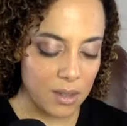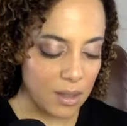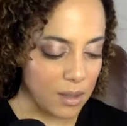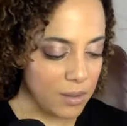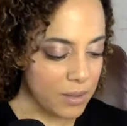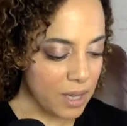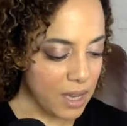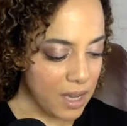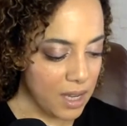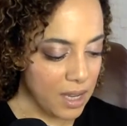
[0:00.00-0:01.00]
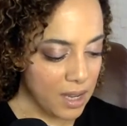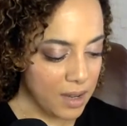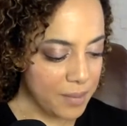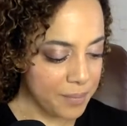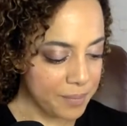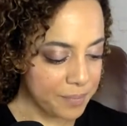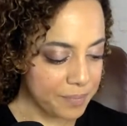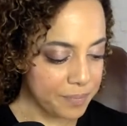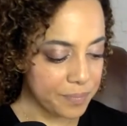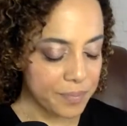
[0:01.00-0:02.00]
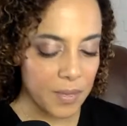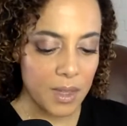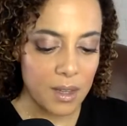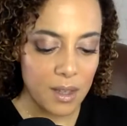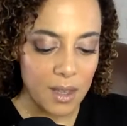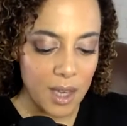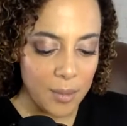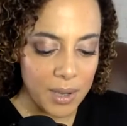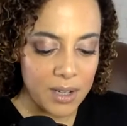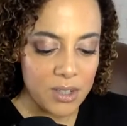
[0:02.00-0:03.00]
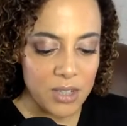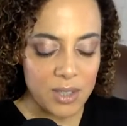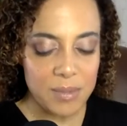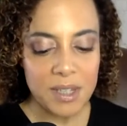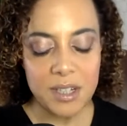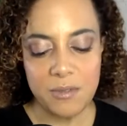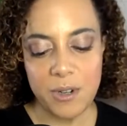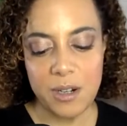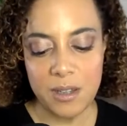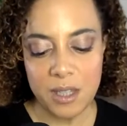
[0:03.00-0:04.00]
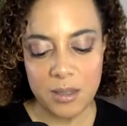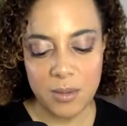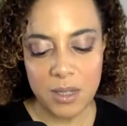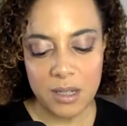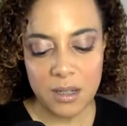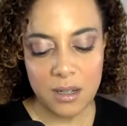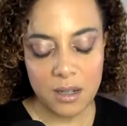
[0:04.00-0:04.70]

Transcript: Okay. I'm going to do something different on this one.